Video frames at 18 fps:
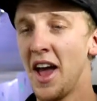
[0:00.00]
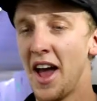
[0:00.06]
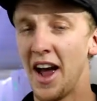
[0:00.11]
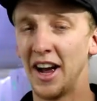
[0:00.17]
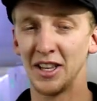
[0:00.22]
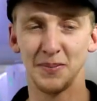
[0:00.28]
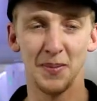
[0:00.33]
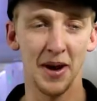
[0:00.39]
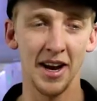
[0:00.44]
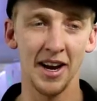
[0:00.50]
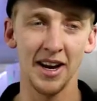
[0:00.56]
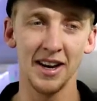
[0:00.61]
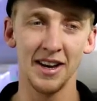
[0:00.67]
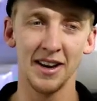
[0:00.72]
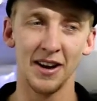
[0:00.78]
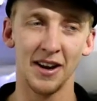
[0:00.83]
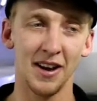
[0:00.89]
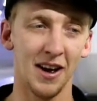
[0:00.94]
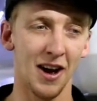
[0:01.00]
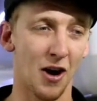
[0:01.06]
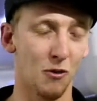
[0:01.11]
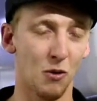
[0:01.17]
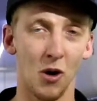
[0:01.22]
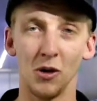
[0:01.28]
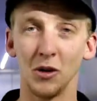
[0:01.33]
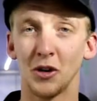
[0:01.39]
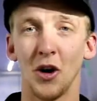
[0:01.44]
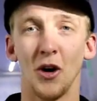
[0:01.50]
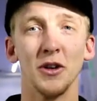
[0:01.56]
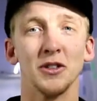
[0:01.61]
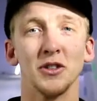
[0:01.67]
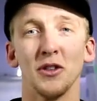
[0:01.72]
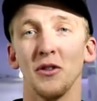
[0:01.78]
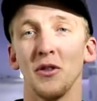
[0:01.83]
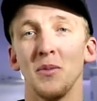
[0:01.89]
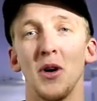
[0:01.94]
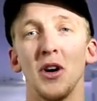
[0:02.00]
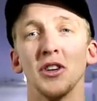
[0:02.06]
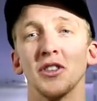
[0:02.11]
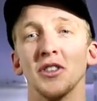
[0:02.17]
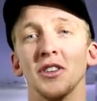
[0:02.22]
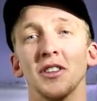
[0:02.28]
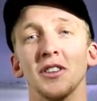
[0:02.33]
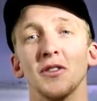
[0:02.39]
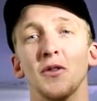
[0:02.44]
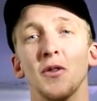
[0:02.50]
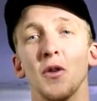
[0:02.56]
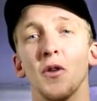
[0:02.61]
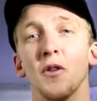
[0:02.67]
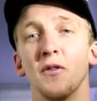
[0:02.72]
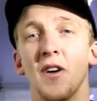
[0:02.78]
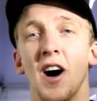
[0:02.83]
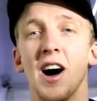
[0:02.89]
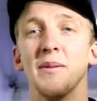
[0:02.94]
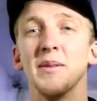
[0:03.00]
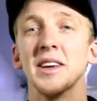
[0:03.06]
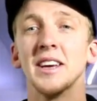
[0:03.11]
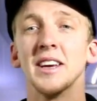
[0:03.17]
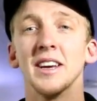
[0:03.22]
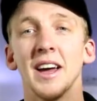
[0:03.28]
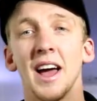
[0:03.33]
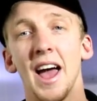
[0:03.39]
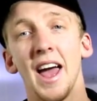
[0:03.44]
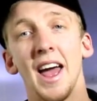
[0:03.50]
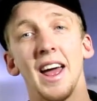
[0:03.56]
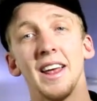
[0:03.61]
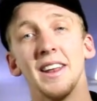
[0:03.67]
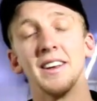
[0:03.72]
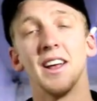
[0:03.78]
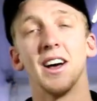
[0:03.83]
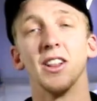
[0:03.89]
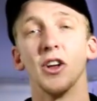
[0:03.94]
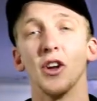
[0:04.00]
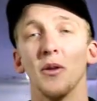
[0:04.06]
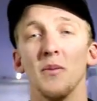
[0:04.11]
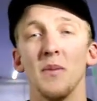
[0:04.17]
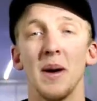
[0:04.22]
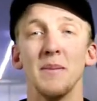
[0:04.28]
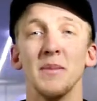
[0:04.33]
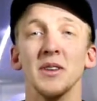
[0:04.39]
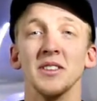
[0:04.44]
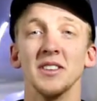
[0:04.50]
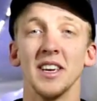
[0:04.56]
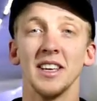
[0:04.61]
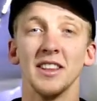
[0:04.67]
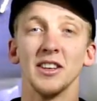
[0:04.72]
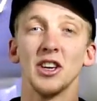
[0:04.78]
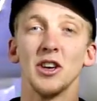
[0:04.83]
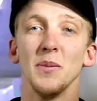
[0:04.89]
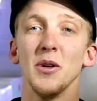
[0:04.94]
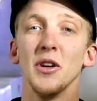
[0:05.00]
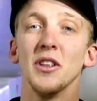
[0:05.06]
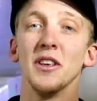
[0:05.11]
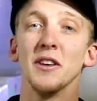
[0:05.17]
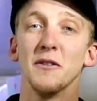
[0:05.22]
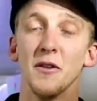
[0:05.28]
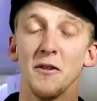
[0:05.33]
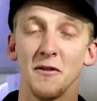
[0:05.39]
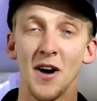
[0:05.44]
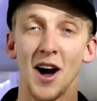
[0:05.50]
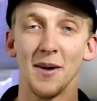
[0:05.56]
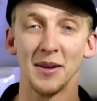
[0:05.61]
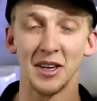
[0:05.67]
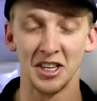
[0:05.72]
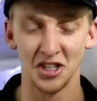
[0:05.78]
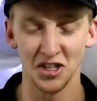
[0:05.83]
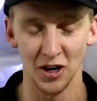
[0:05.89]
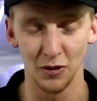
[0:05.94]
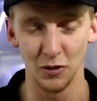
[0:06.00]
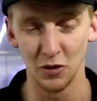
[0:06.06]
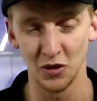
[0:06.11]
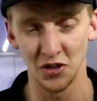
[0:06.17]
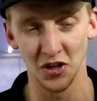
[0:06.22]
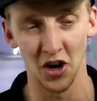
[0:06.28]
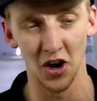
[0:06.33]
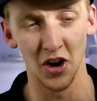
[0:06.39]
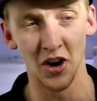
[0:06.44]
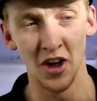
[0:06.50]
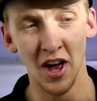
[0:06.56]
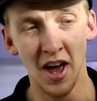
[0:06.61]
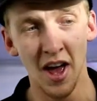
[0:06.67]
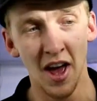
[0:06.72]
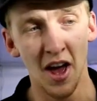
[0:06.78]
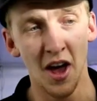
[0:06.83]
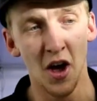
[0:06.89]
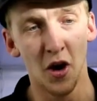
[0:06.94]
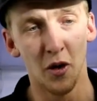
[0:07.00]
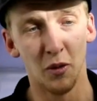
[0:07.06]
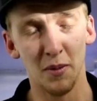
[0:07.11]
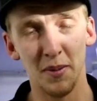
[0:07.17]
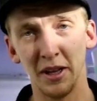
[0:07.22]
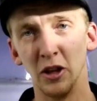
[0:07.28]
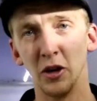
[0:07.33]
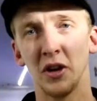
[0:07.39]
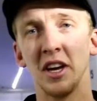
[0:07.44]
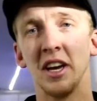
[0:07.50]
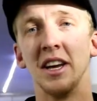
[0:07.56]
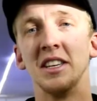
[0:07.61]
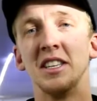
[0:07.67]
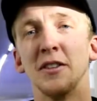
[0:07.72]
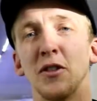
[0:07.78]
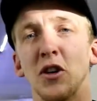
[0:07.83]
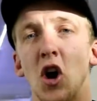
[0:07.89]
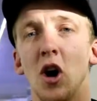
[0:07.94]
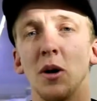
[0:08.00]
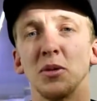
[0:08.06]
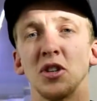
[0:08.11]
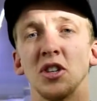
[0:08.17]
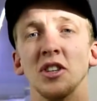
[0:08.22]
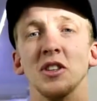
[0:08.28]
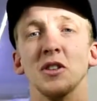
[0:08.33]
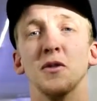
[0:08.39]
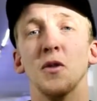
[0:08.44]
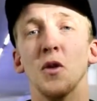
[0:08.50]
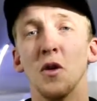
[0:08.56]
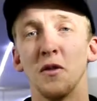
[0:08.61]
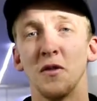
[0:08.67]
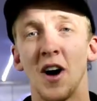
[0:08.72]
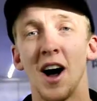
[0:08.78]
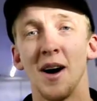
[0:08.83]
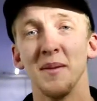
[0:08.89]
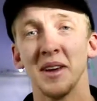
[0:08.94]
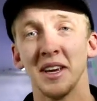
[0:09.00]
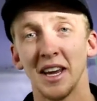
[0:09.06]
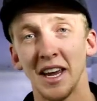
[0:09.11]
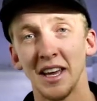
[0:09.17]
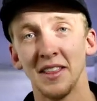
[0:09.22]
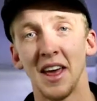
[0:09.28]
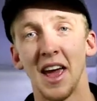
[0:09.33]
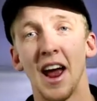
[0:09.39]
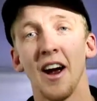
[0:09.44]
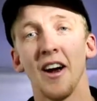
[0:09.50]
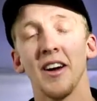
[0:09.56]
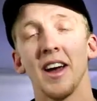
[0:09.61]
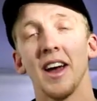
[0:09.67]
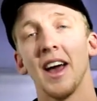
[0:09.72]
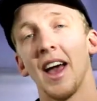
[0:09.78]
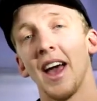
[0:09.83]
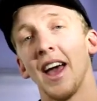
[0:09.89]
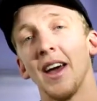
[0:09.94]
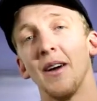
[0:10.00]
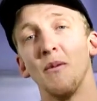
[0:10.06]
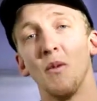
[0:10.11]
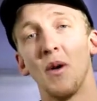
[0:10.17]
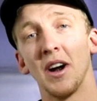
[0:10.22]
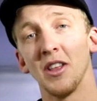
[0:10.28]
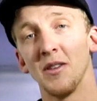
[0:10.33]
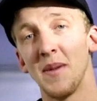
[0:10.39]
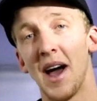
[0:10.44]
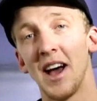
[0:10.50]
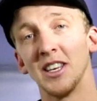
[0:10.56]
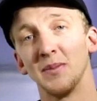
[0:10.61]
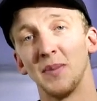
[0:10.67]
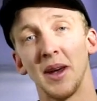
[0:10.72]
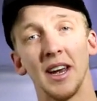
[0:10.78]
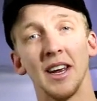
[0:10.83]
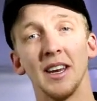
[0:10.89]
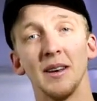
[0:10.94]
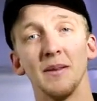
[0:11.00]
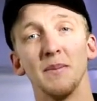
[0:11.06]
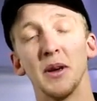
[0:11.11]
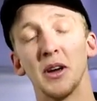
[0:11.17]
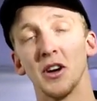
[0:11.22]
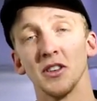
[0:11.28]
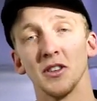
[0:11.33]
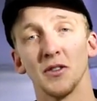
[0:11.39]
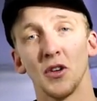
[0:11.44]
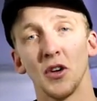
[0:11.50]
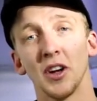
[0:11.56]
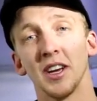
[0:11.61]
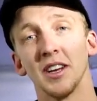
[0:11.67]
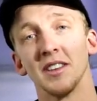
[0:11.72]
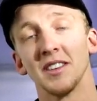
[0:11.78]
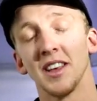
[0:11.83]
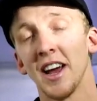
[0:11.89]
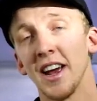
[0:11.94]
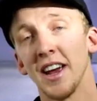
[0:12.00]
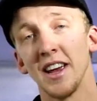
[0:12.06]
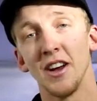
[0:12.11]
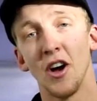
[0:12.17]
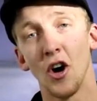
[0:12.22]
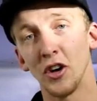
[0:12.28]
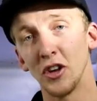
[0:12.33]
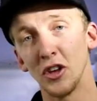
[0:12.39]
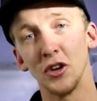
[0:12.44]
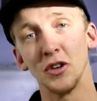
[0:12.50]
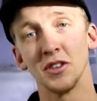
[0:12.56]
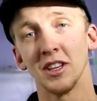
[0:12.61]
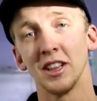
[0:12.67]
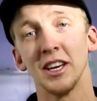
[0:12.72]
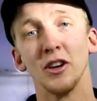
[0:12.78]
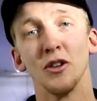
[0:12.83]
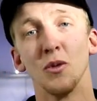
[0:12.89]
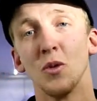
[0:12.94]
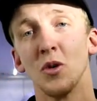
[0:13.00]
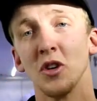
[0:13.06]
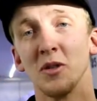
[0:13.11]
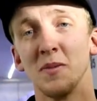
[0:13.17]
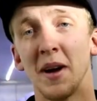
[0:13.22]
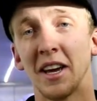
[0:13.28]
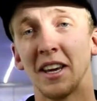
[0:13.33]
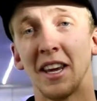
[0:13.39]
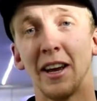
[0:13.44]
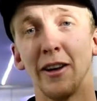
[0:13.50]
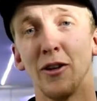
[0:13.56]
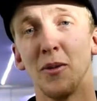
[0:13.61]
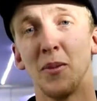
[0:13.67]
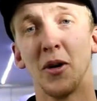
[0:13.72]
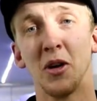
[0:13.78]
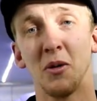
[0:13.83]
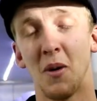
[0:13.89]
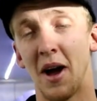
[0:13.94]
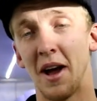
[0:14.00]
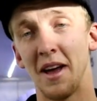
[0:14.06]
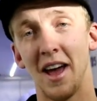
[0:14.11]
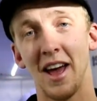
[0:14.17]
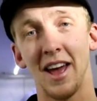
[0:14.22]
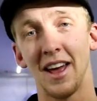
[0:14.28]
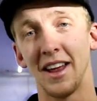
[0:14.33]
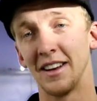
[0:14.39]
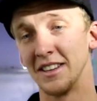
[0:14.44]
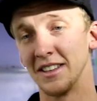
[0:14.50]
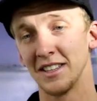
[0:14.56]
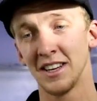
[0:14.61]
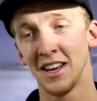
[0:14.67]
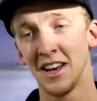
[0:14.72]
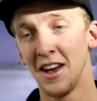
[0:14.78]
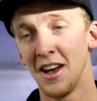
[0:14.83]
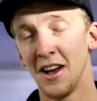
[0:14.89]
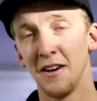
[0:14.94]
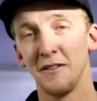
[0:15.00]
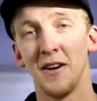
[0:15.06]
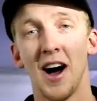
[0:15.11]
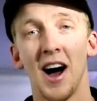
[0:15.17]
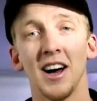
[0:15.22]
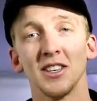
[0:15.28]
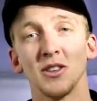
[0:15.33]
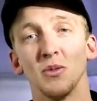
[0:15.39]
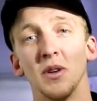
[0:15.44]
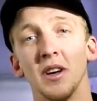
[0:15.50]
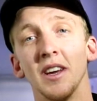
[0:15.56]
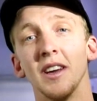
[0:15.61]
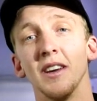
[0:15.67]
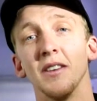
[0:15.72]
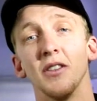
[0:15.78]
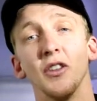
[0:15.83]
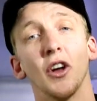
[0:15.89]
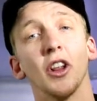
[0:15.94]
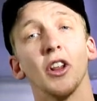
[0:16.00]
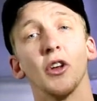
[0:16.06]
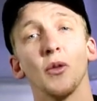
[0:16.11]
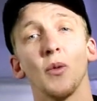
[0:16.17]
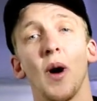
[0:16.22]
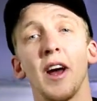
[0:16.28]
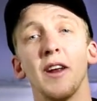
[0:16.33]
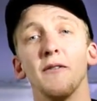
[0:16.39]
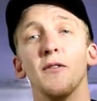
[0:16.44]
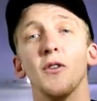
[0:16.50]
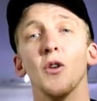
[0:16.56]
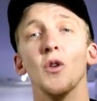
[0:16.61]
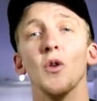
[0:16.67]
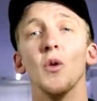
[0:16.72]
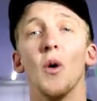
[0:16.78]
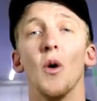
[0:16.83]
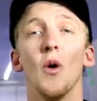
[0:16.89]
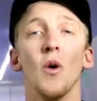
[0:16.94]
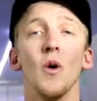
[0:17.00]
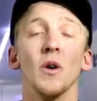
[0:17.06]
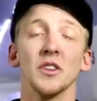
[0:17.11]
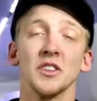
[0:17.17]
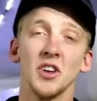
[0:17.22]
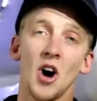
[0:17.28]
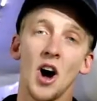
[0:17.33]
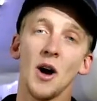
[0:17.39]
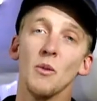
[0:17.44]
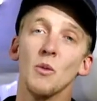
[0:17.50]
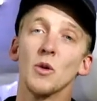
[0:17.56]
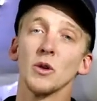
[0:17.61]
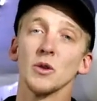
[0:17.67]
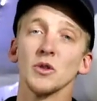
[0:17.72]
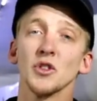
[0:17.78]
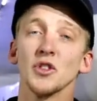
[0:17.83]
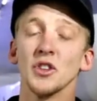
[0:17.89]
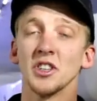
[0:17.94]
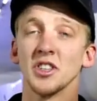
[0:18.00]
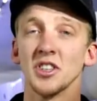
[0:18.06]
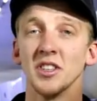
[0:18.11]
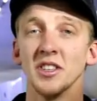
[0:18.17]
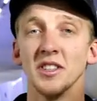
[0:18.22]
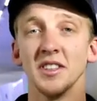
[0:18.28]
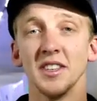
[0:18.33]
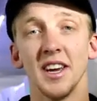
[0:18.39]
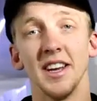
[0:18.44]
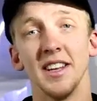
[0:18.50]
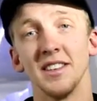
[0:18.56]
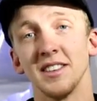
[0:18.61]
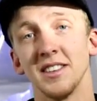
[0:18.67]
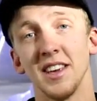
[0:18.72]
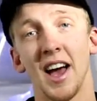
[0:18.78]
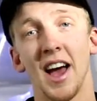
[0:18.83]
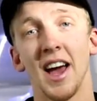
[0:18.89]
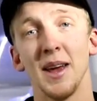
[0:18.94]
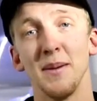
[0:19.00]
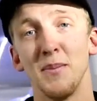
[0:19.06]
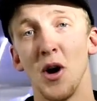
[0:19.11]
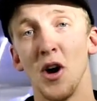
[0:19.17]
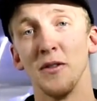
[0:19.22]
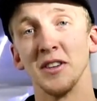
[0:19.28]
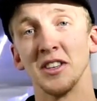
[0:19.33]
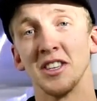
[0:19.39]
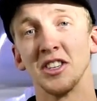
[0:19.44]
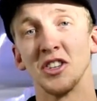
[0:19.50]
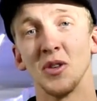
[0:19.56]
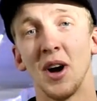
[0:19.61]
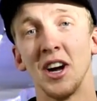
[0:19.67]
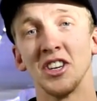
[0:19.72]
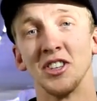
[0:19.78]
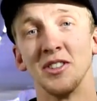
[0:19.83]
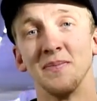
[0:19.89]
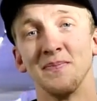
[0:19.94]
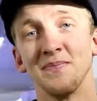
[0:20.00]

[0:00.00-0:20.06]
It's been a roller coaster of emotions for farming and a lot of members in the community for farming in general. So we've been looking at different options for farming in the area, and one of them has been because of crickets. They only use 1 litre of water to make a kilo of body weight, and for us, with not a lot of rainfall or tight water restrictions, it's a perfect situation.